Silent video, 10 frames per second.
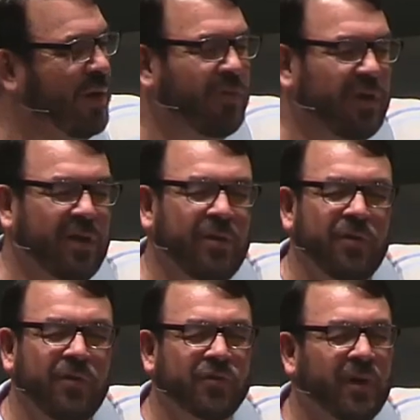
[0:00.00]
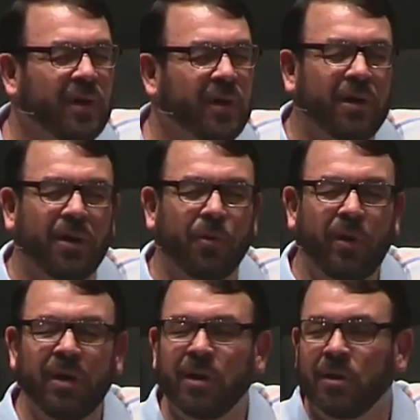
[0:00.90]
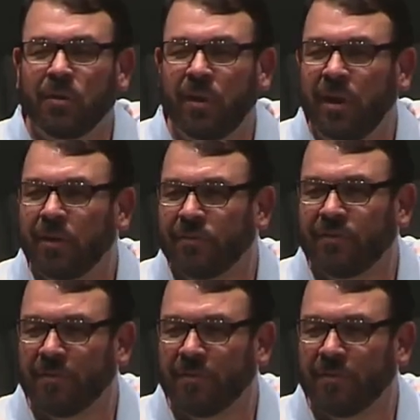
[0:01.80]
We hear the news, or we hear,